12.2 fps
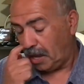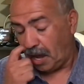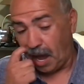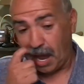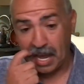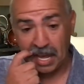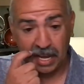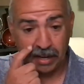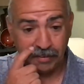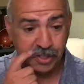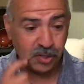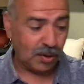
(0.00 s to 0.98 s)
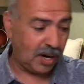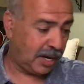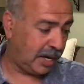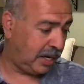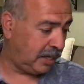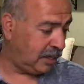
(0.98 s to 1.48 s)
I have
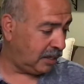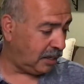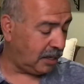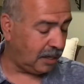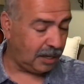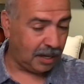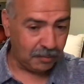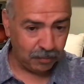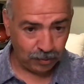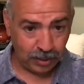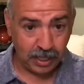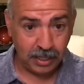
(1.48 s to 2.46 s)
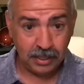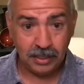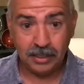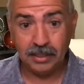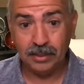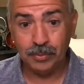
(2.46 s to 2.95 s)
tried
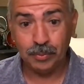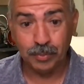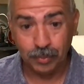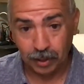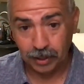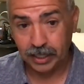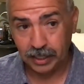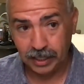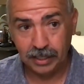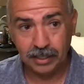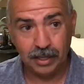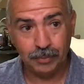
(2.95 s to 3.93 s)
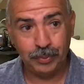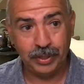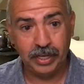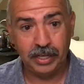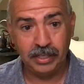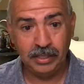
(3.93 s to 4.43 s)
every marketing
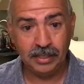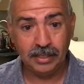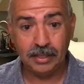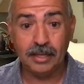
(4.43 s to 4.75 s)
company